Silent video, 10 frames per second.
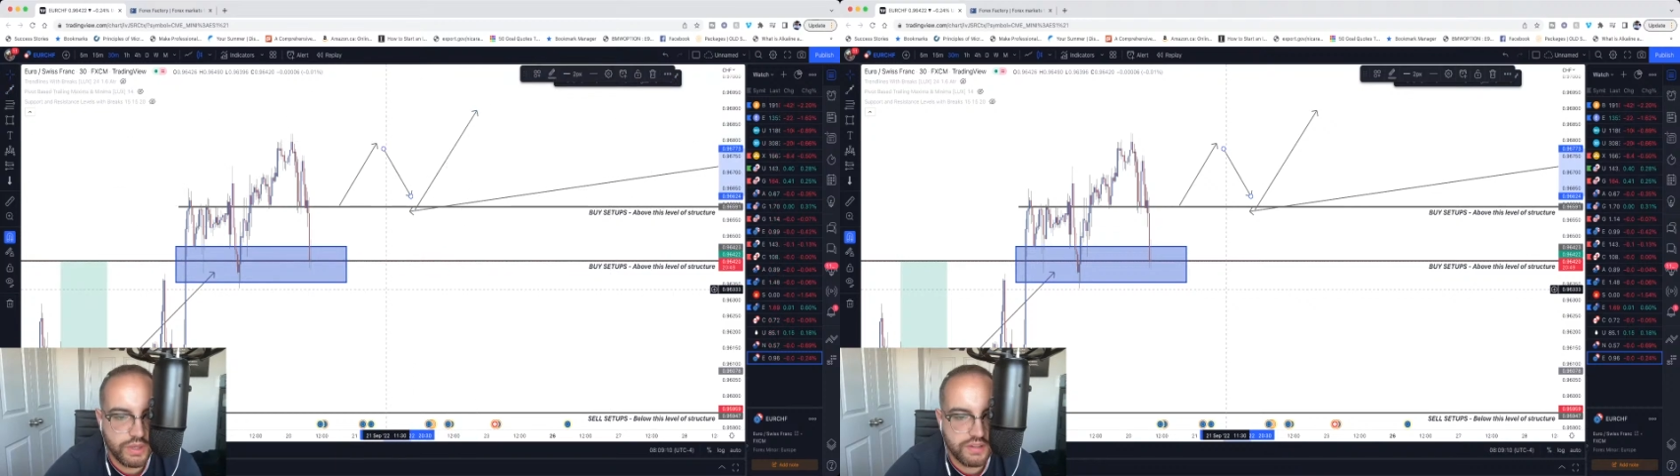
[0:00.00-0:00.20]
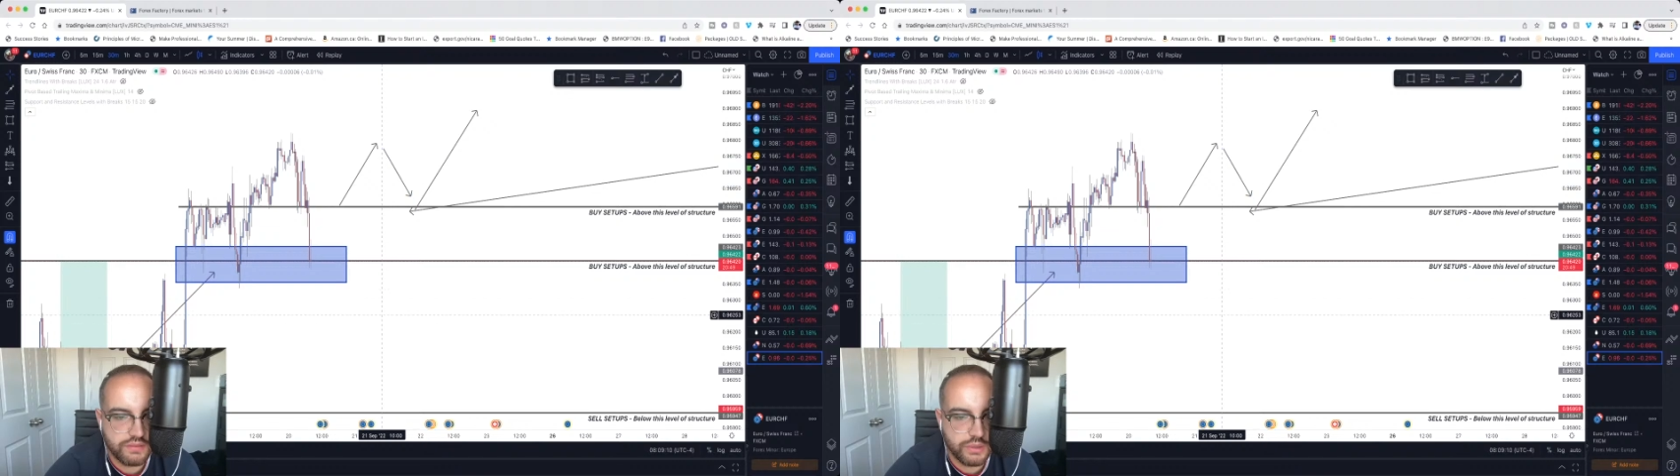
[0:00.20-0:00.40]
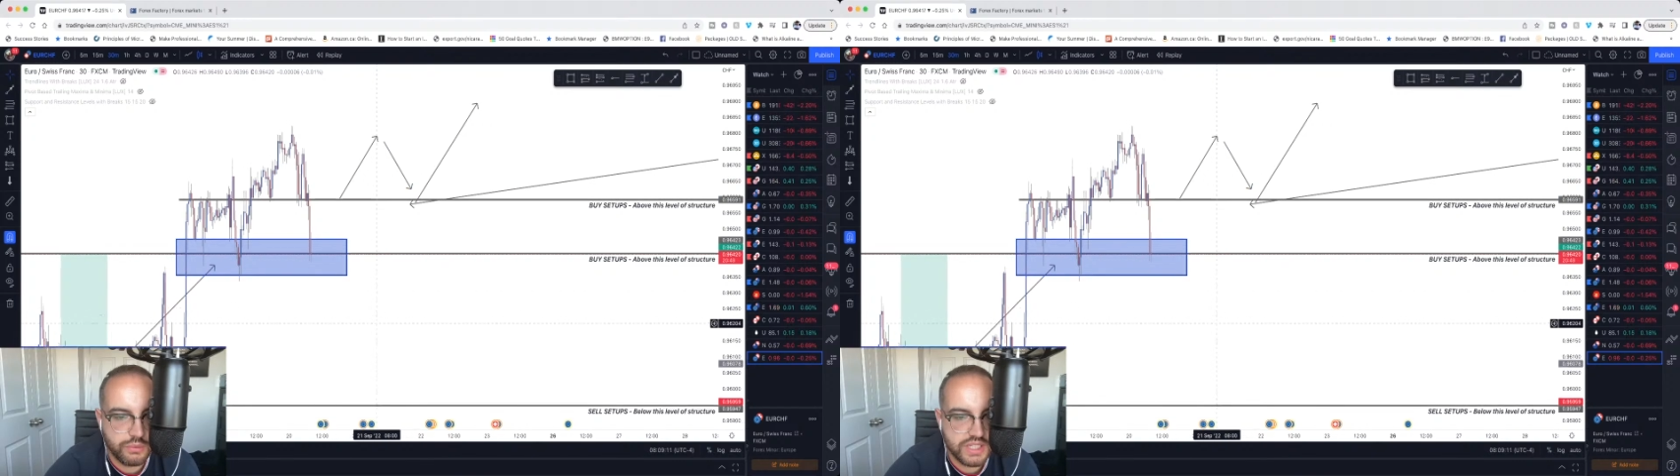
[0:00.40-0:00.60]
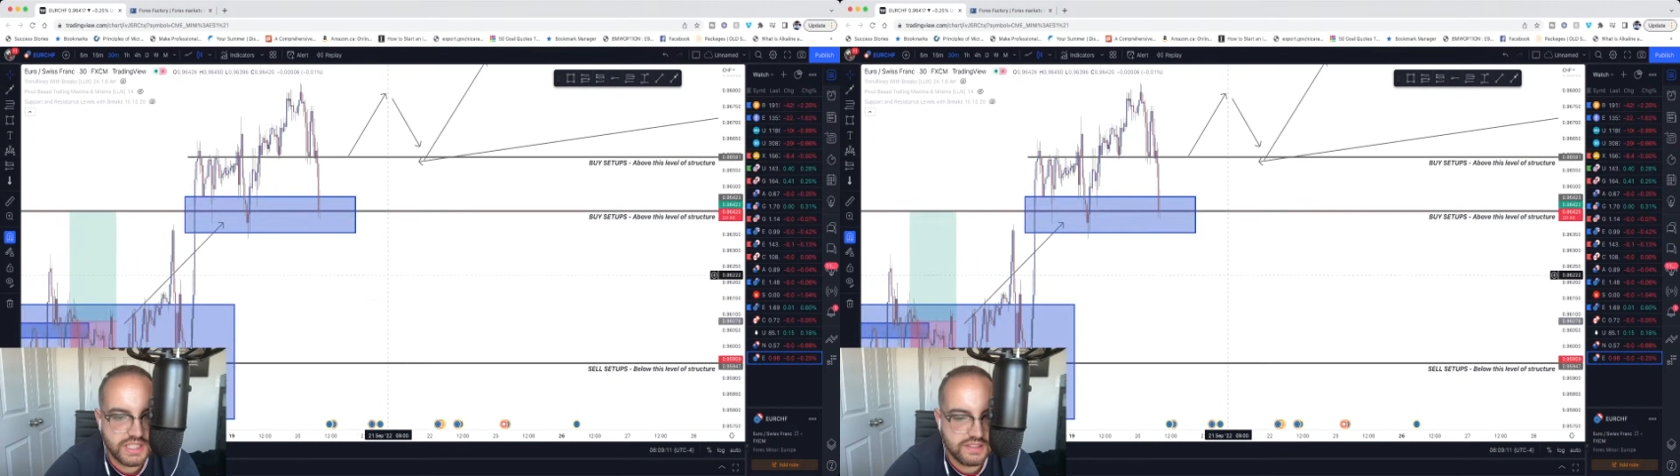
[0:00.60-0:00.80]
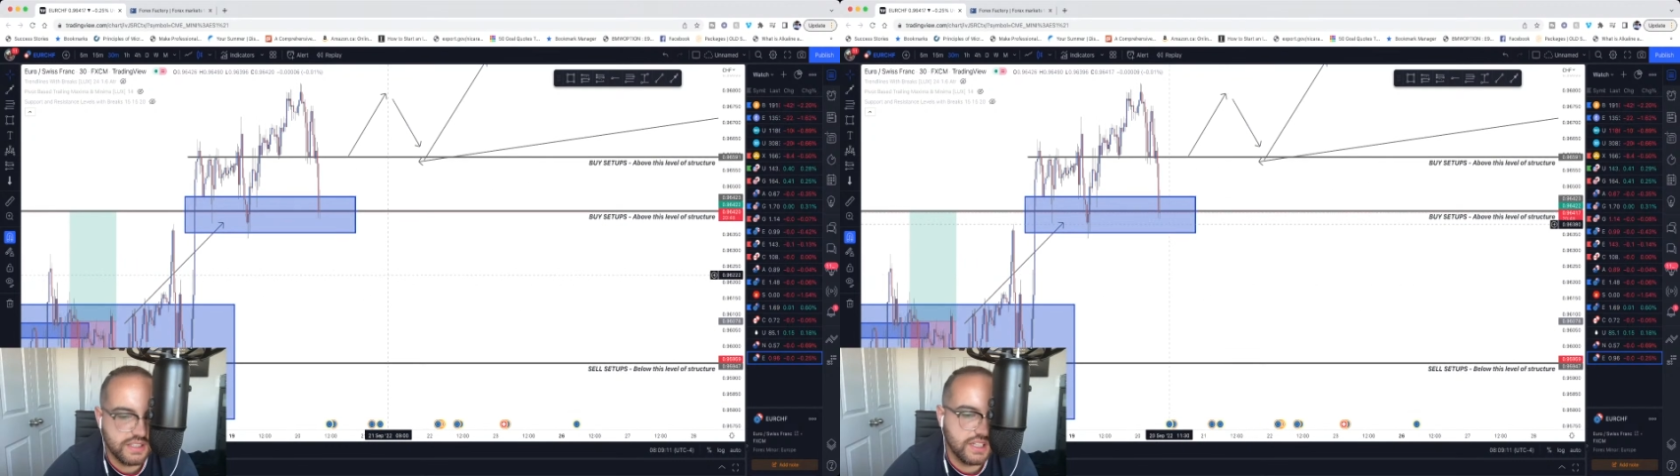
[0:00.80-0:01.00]
wait for a
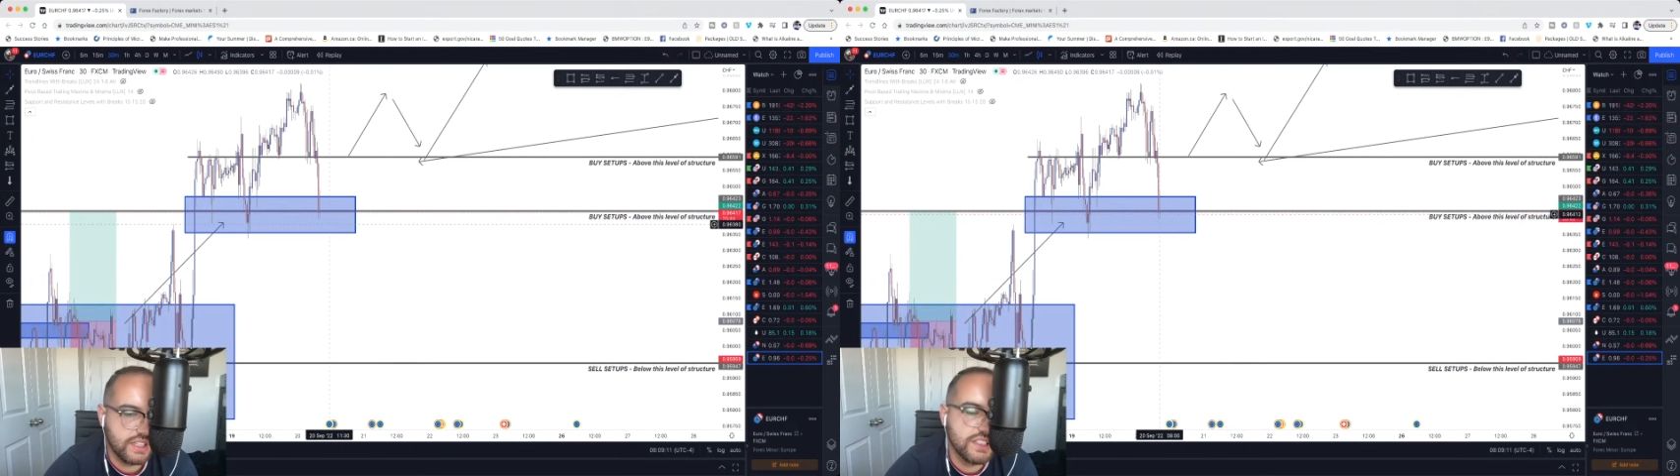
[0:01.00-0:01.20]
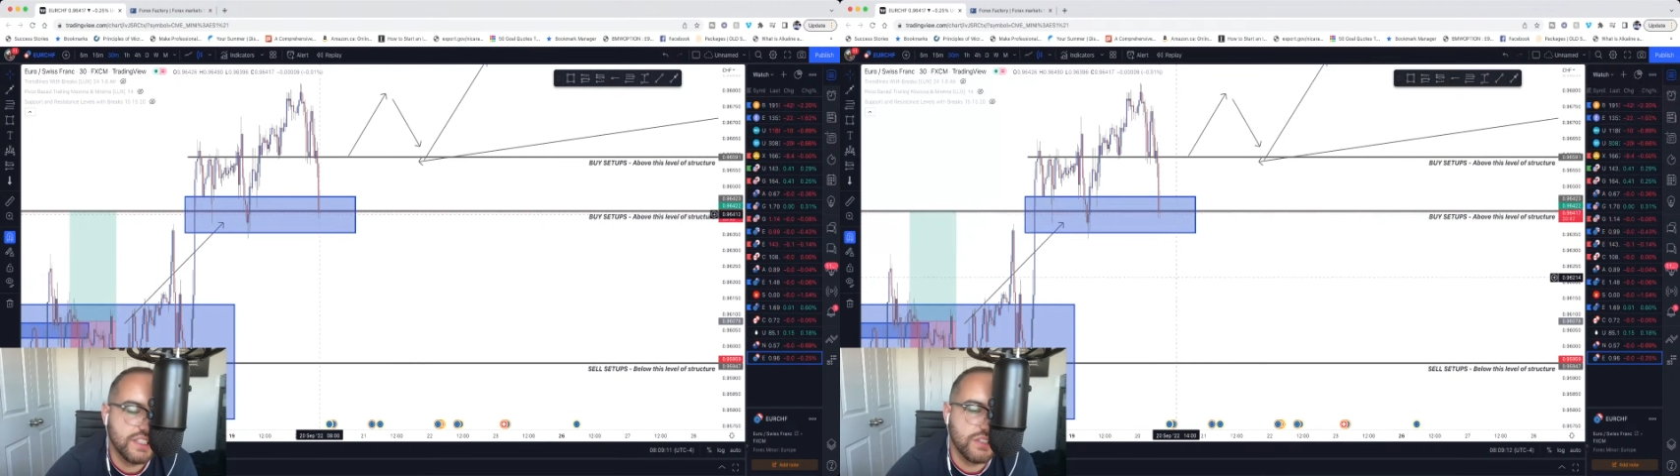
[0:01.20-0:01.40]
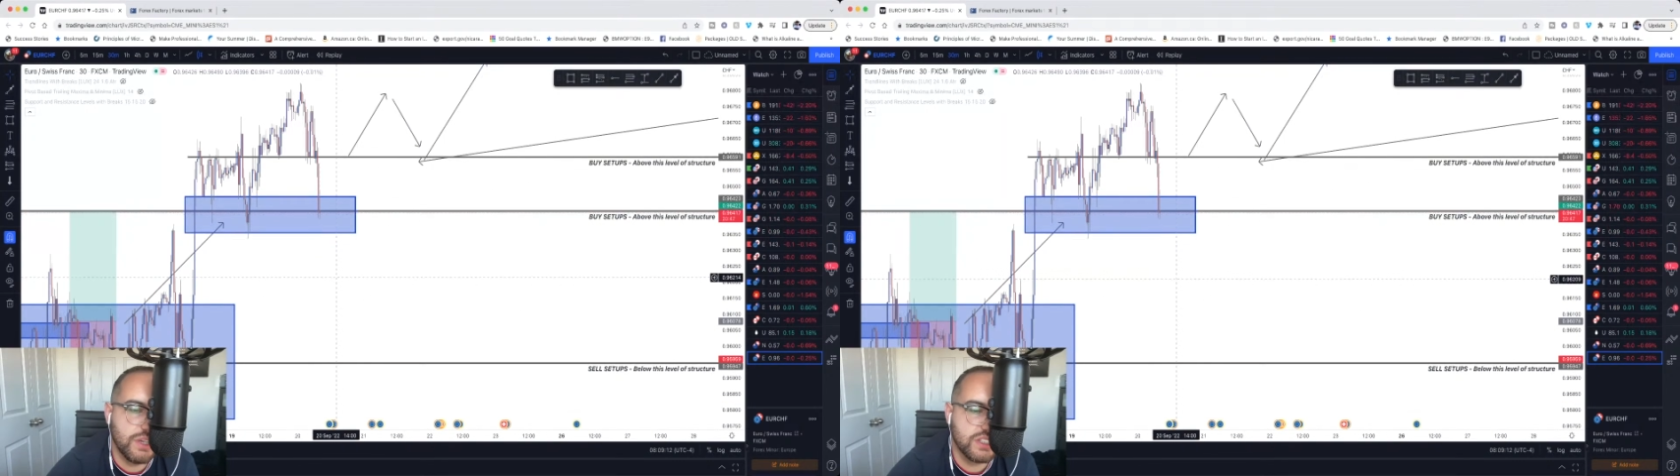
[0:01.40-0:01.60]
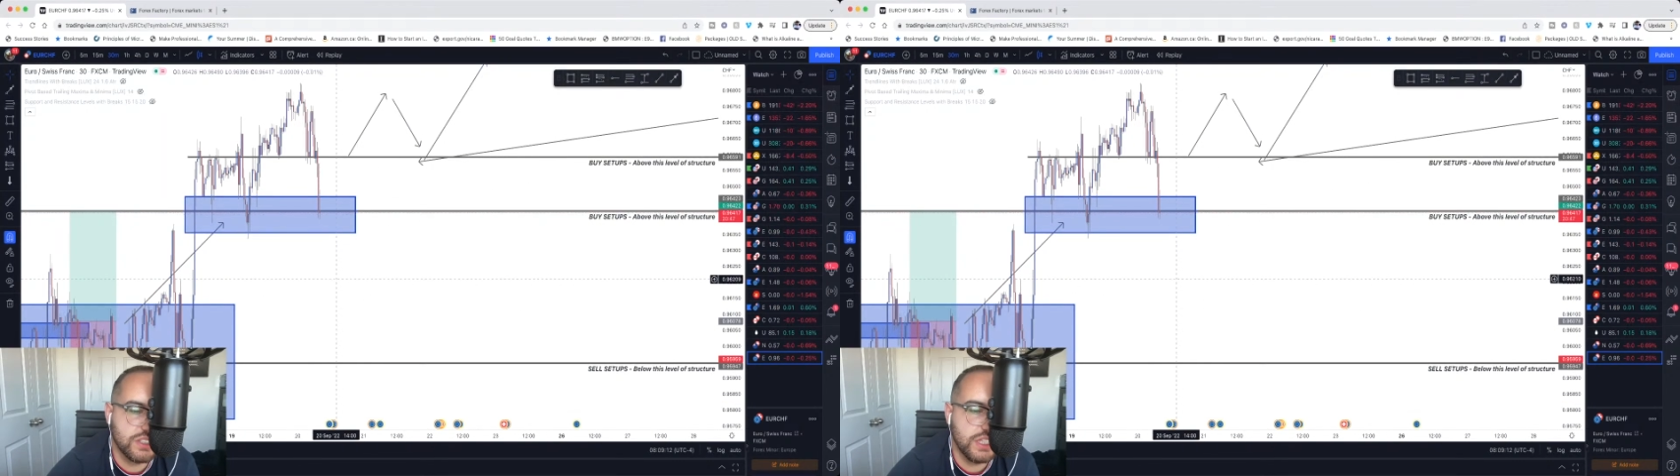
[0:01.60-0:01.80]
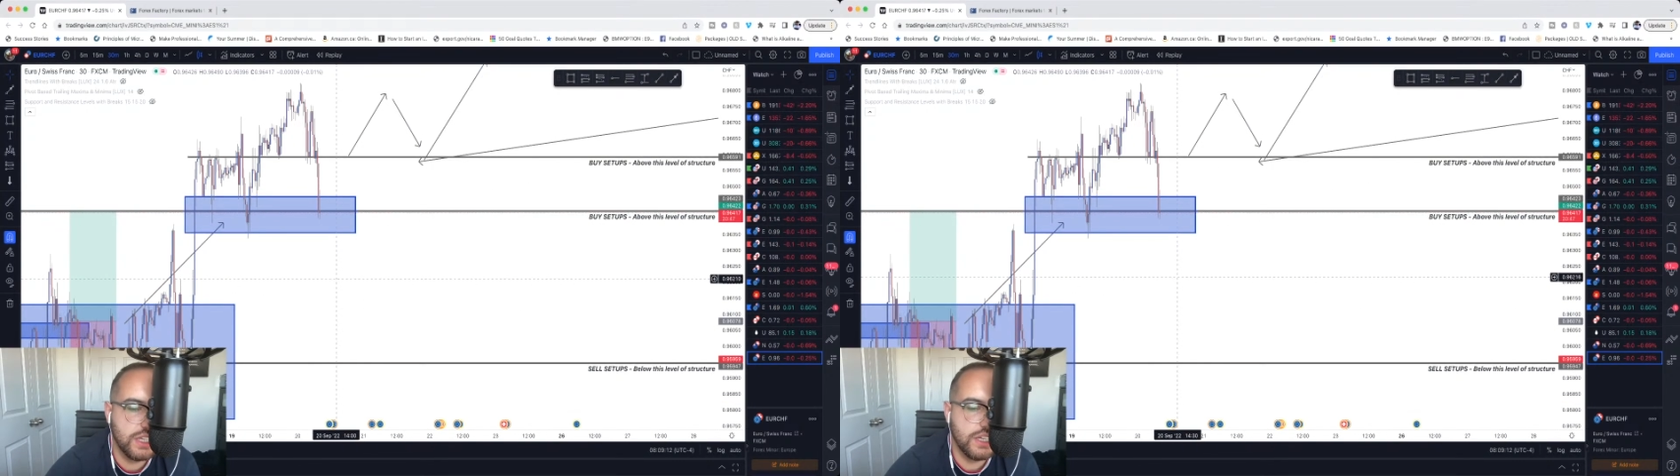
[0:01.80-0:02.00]
retest and a continuation